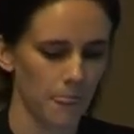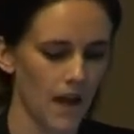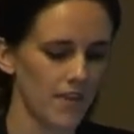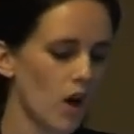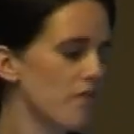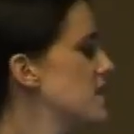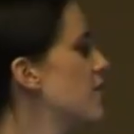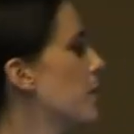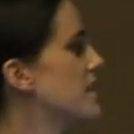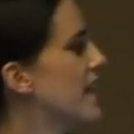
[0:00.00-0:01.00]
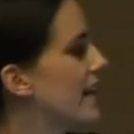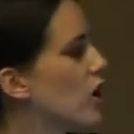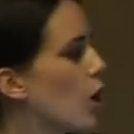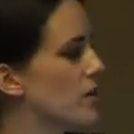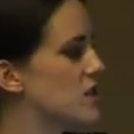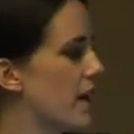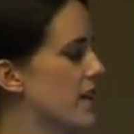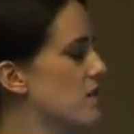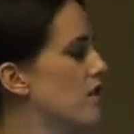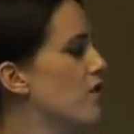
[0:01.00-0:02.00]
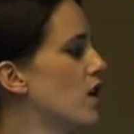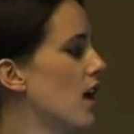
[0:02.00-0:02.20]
And then obviously from a technical perspective,